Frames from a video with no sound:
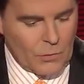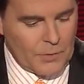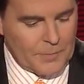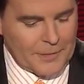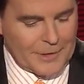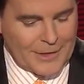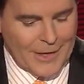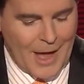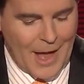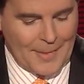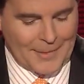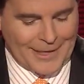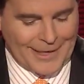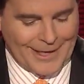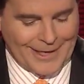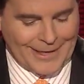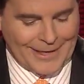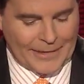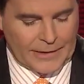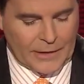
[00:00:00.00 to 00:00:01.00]
will be
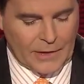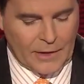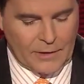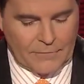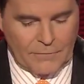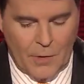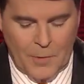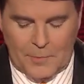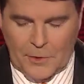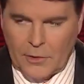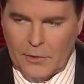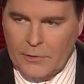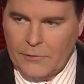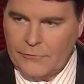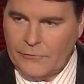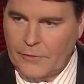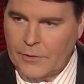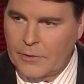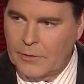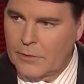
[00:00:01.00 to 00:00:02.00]
nominating former
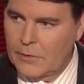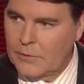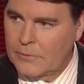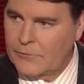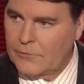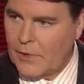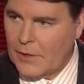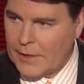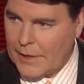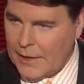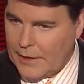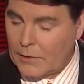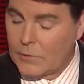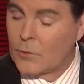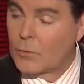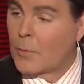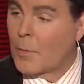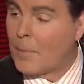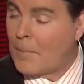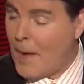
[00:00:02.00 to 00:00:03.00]
Senator Chuck Hagel,
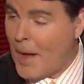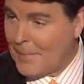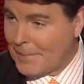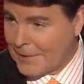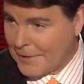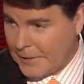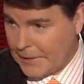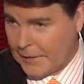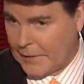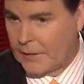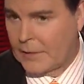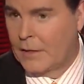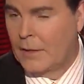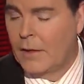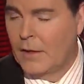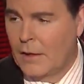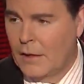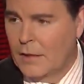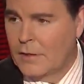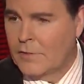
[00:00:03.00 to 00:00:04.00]
a Republican,
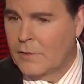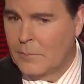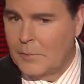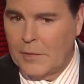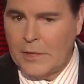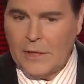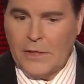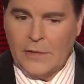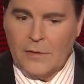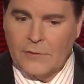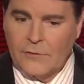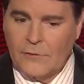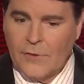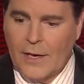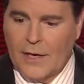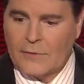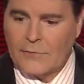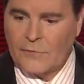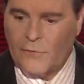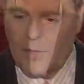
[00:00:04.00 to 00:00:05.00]
to be his next